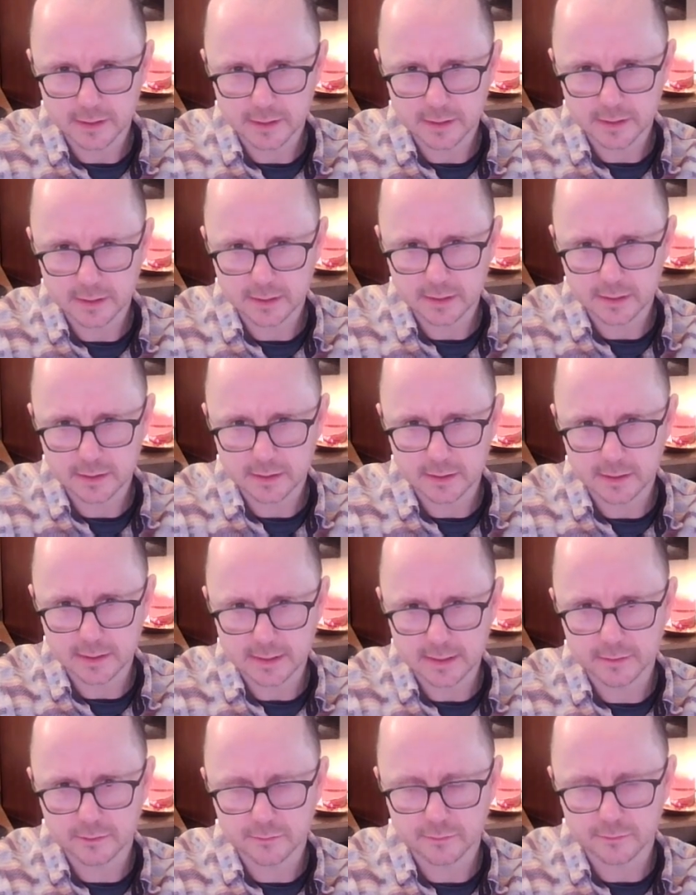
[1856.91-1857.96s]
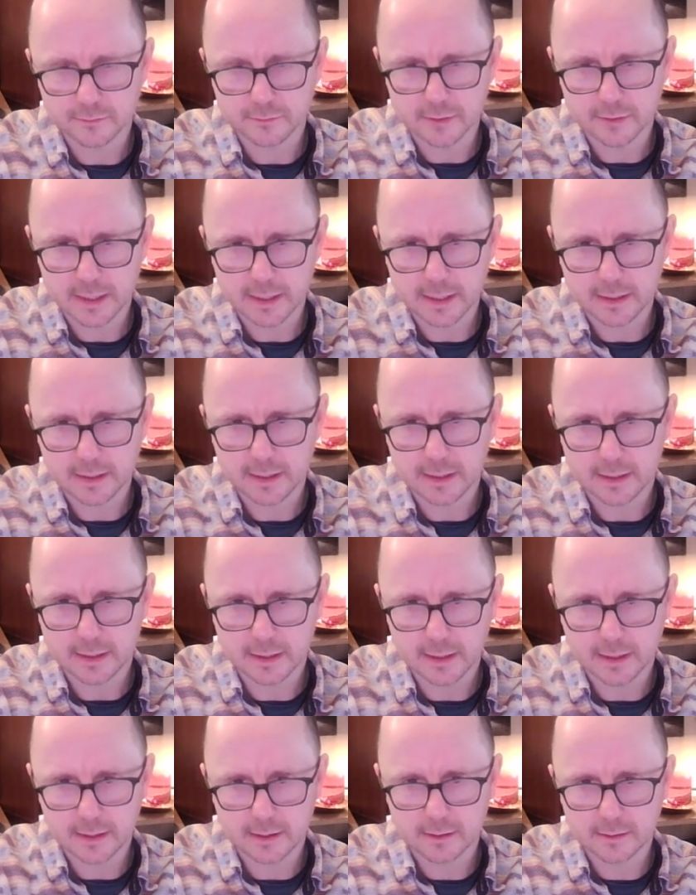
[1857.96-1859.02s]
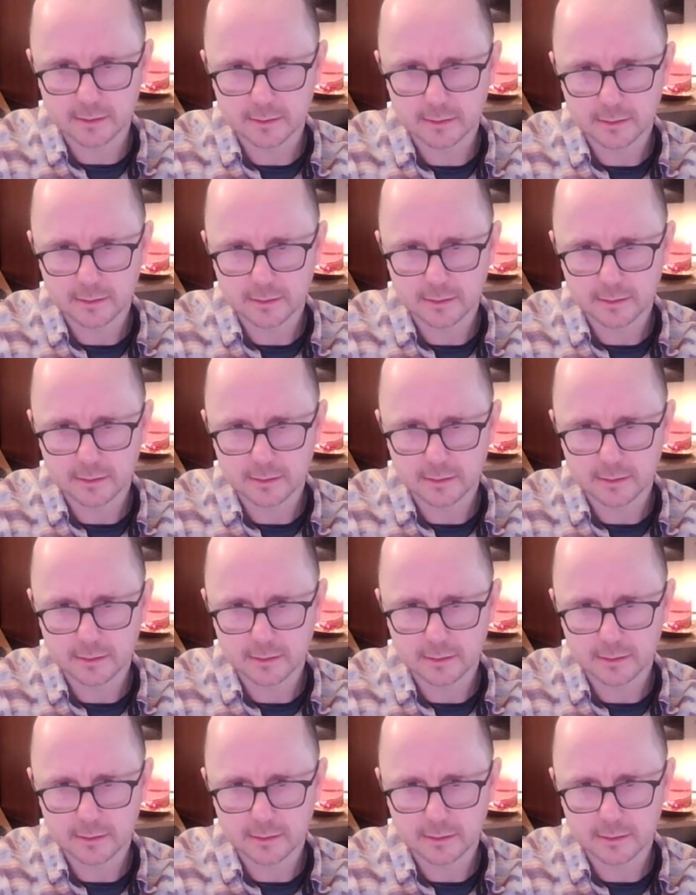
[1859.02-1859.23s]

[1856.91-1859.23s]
So there's definitely a 3 in here now.